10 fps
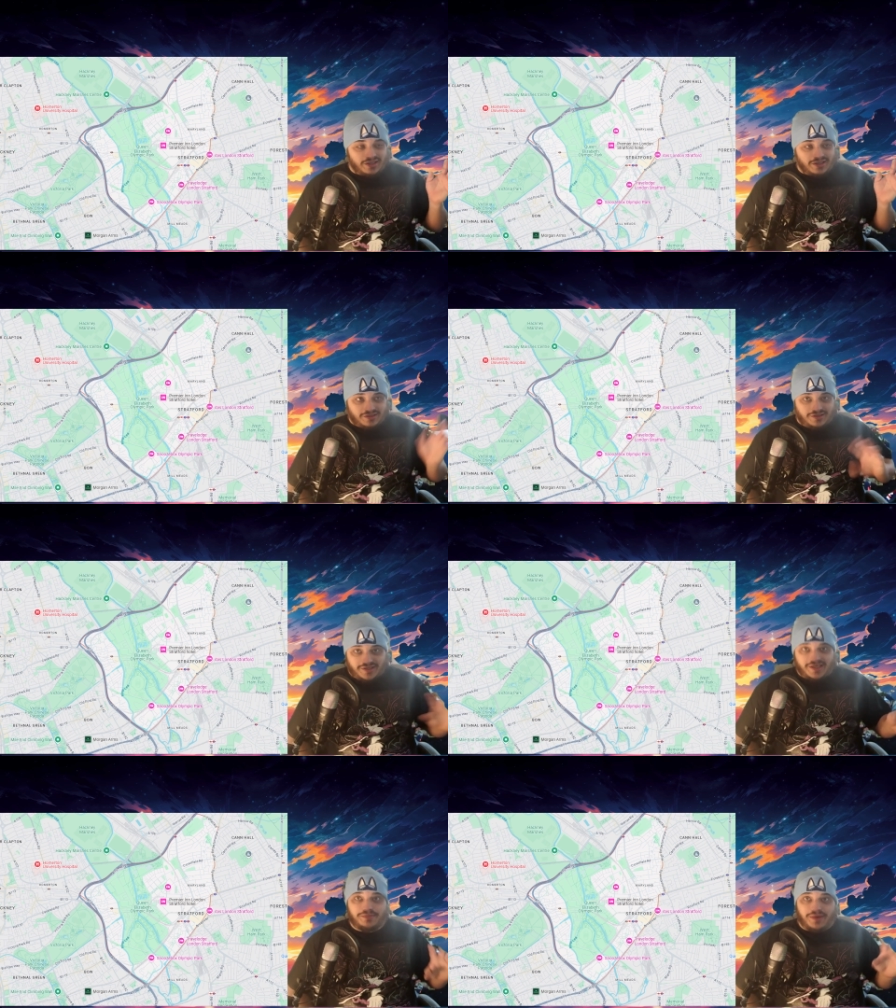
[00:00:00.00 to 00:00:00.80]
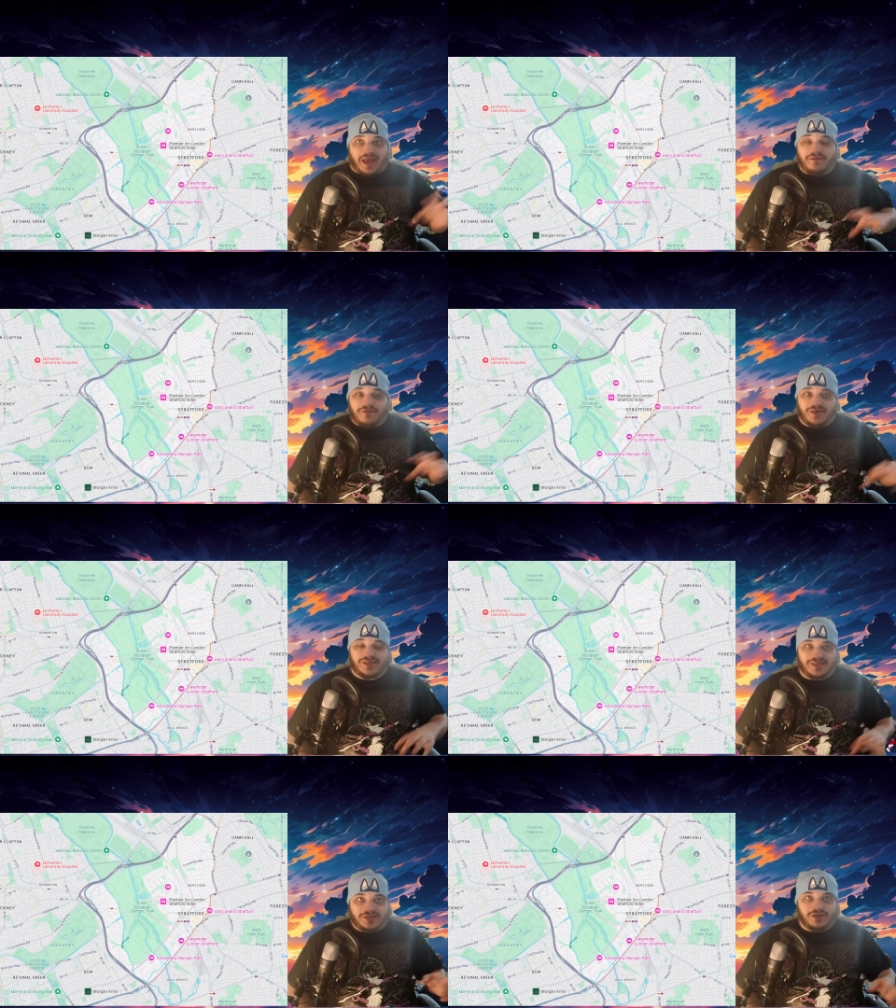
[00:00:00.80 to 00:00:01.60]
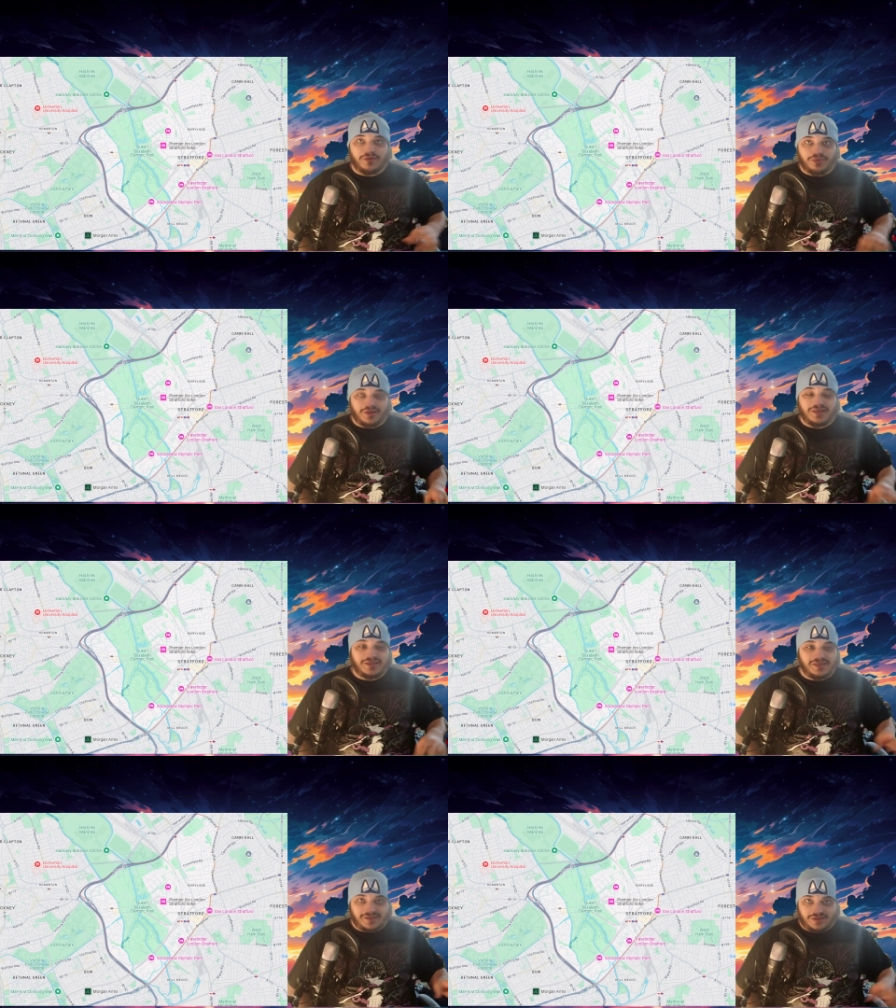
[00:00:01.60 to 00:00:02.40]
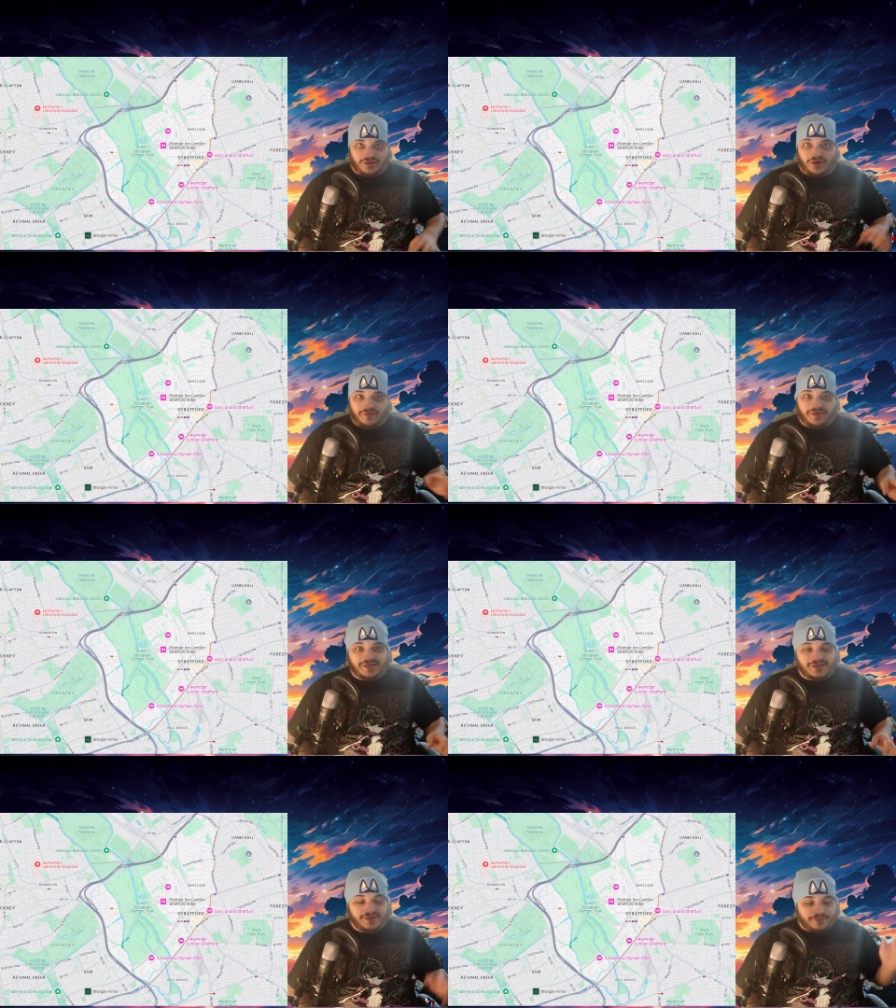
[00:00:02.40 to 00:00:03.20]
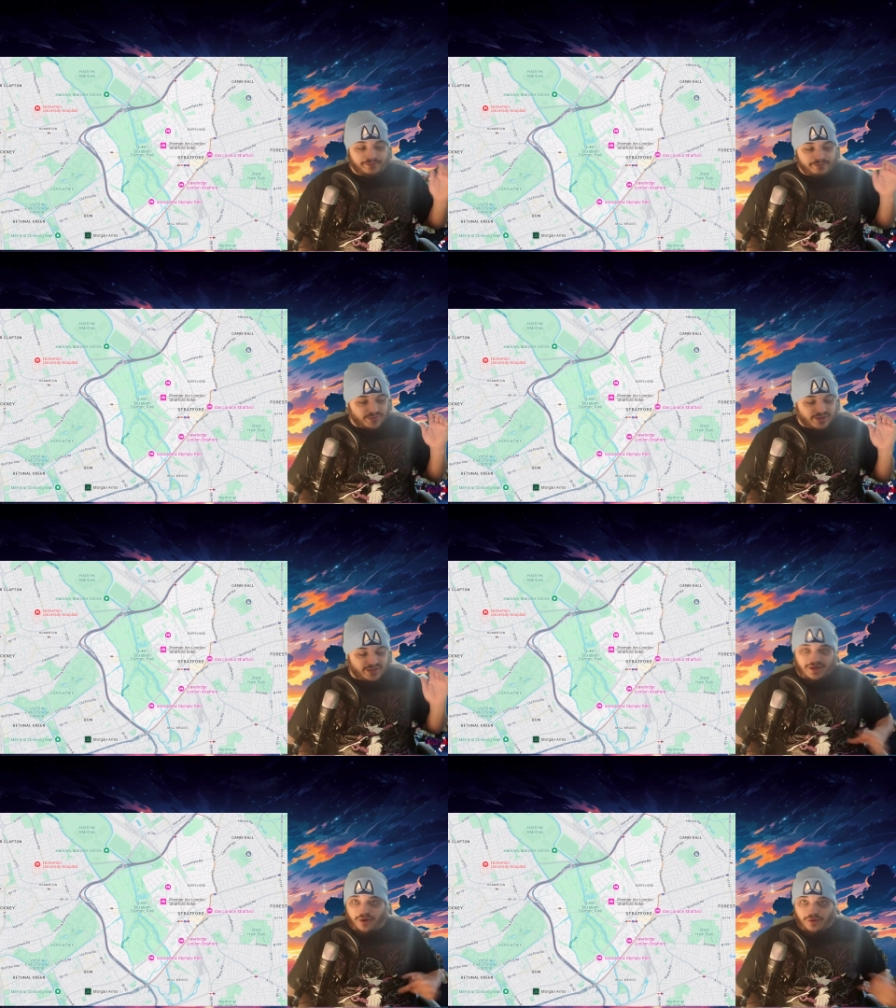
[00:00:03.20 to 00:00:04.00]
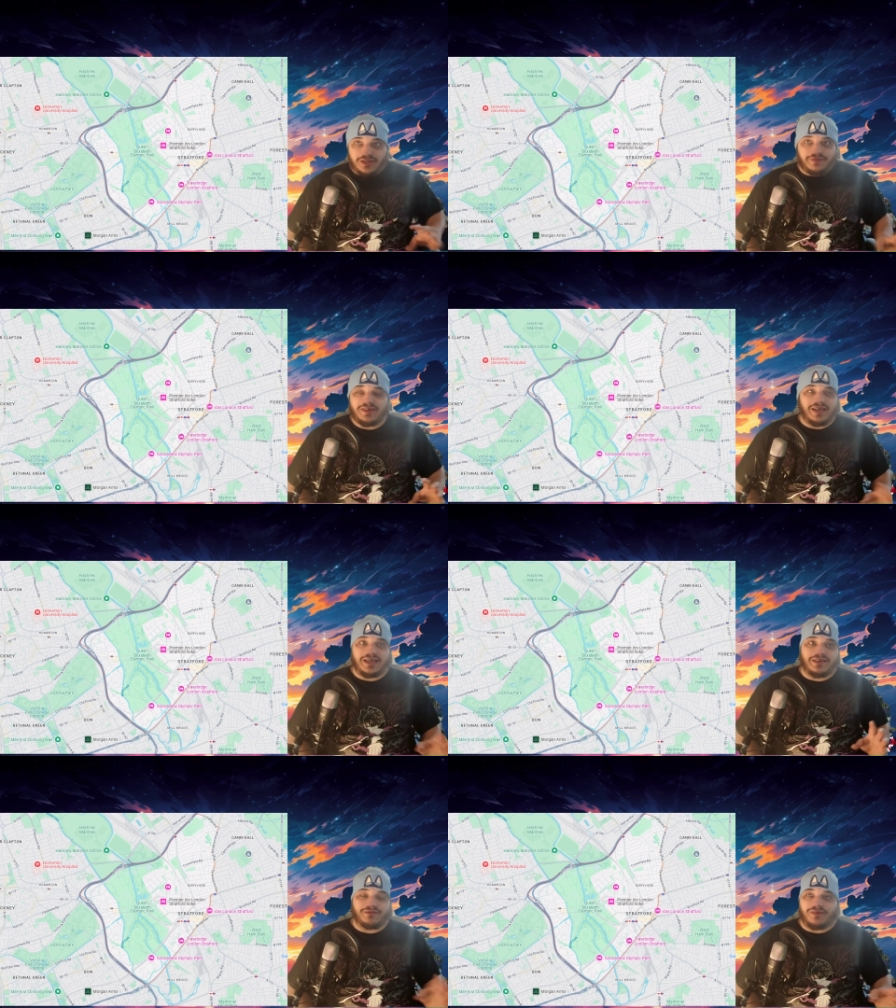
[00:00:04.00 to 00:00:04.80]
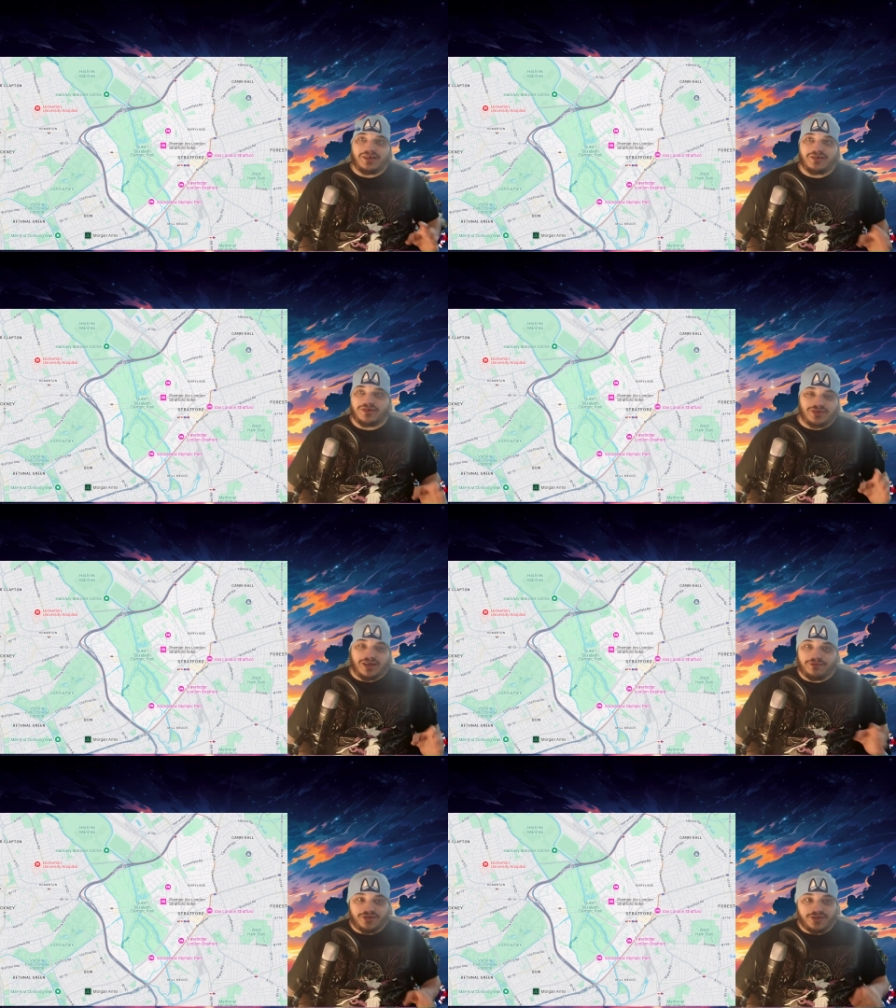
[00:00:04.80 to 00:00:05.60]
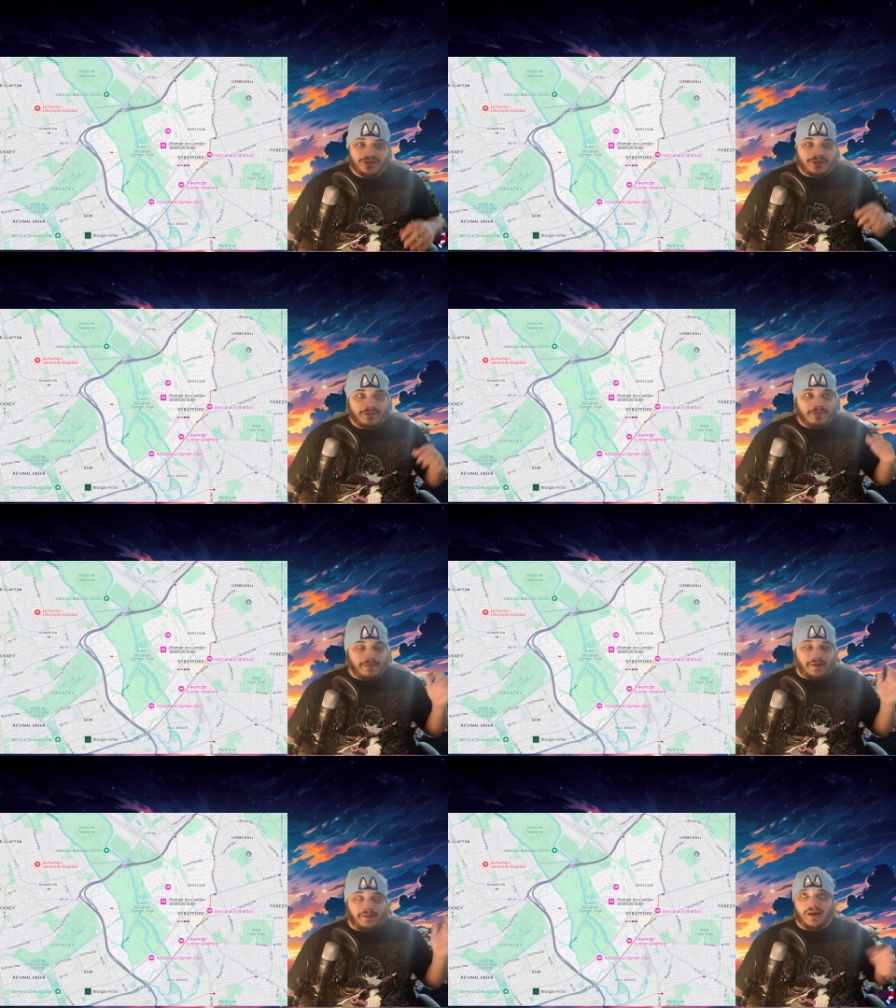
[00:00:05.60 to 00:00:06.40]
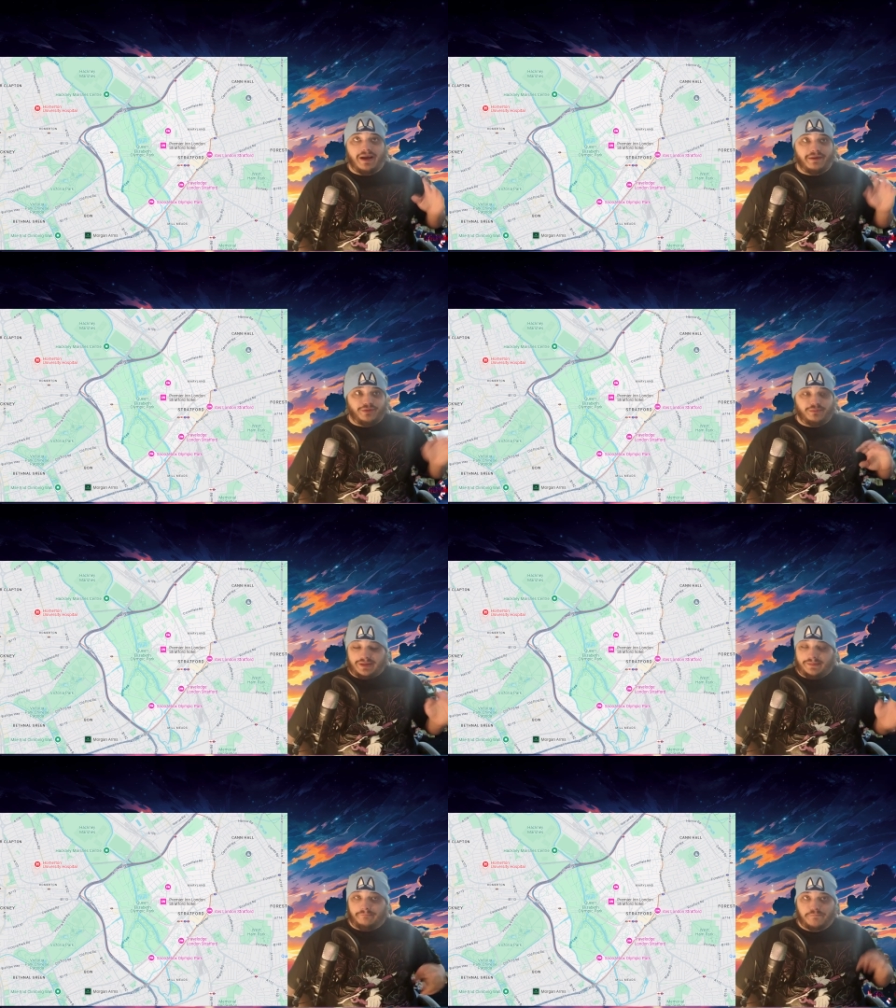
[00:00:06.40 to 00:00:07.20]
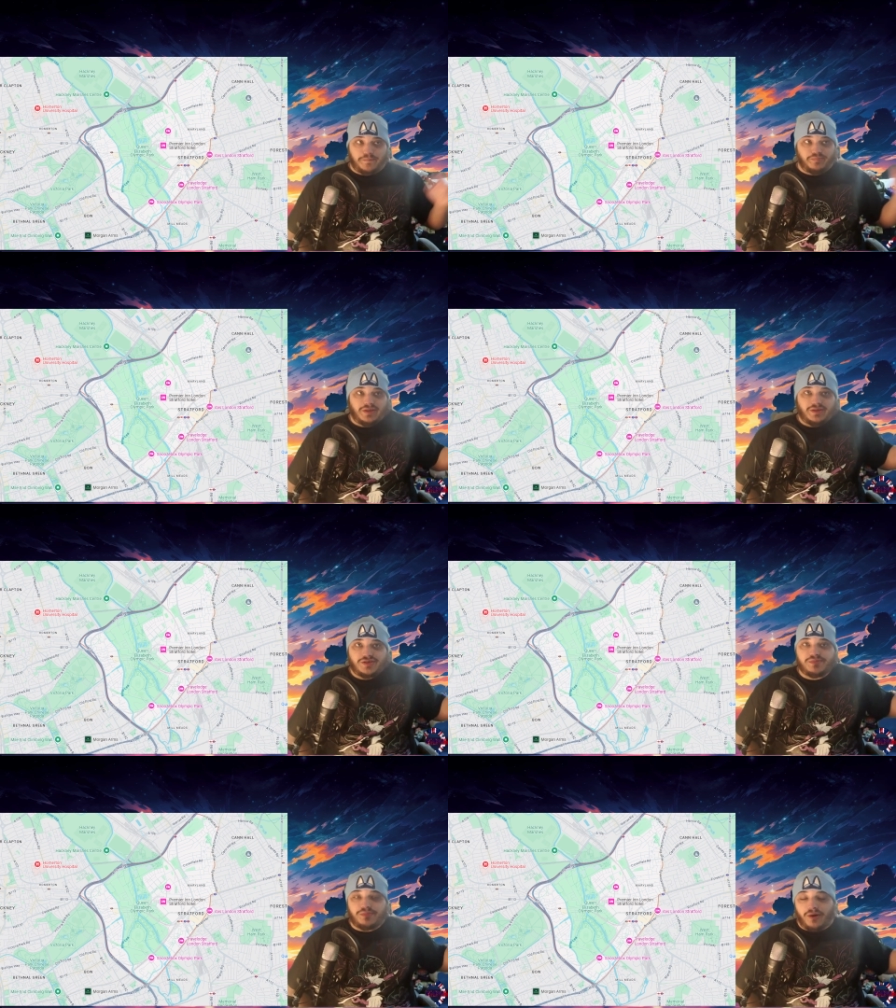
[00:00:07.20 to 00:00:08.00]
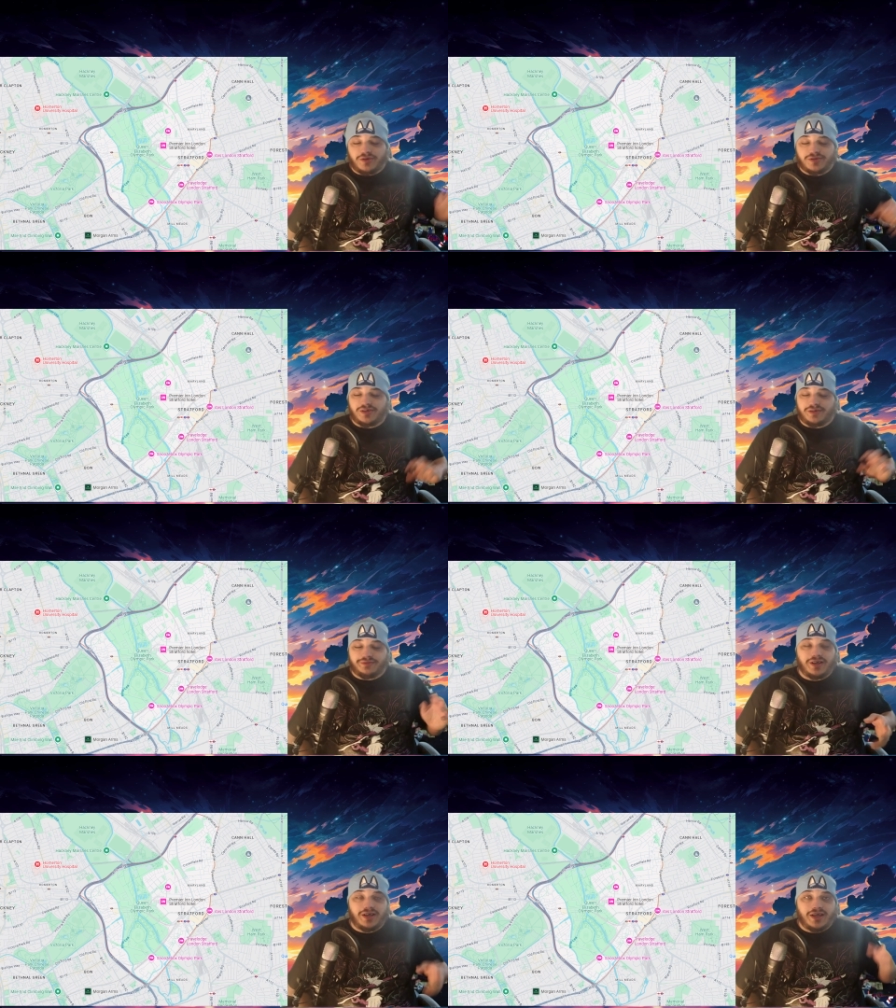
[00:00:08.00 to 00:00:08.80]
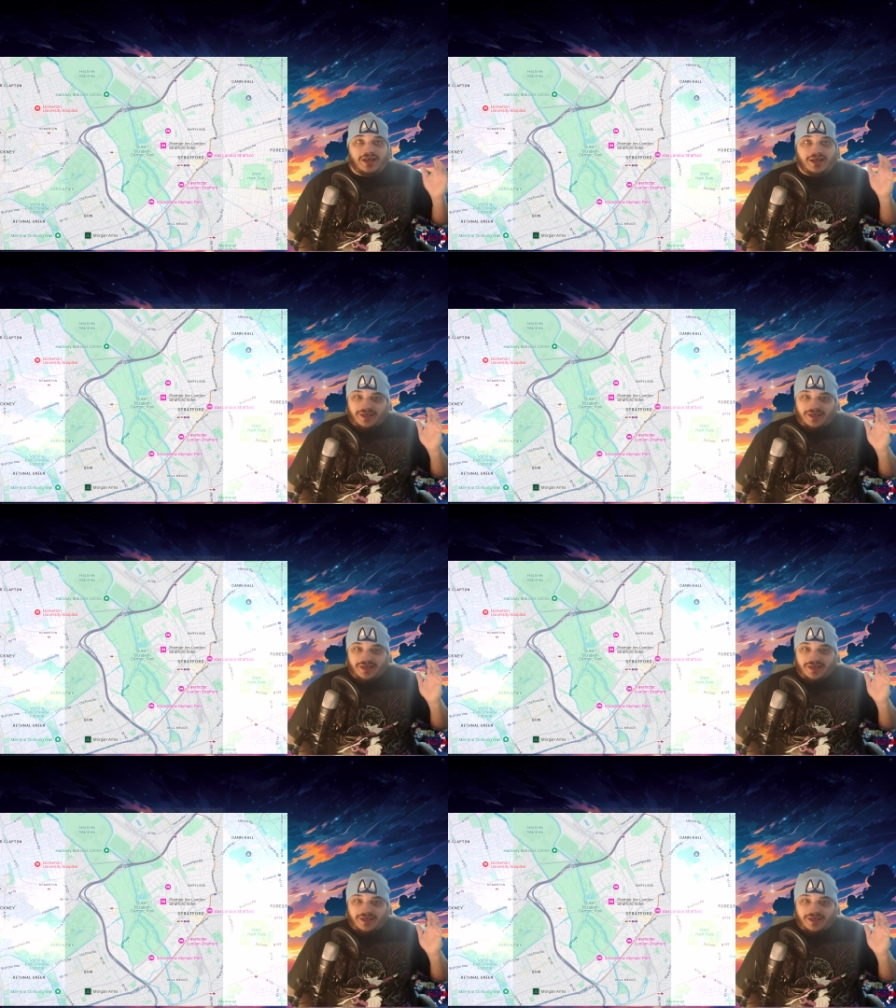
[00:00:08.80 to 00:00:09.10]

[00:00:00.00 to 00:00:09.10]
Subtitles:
deep every single place's lore is, the only thing I can find on Stratford, apart from sports stuff, is